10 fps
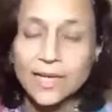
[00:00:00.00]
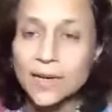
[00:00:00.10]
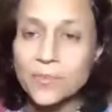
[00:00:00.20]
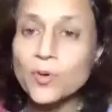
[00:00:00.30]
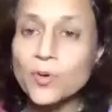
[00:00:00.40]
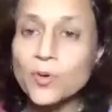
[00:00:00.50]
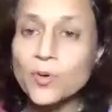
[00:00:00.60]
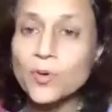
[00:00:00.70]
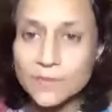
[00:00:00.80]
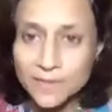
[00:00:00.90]
a portion
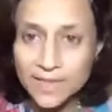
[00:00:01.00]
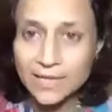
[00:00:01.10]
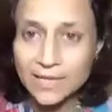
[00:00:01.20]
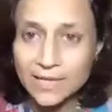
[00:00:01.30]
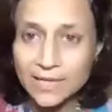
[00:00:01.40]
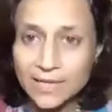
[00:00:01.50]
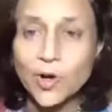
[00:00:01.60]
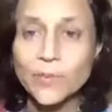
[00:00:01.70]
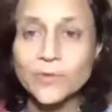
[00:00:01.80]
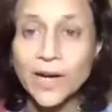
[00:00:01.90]
of himself in the
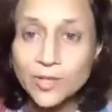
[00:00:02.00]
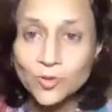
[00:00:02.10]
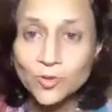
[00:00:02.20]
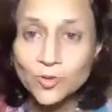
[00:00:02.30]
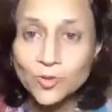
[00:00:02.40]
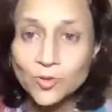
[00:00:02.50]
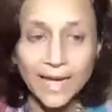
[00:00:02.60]
form of Hanuman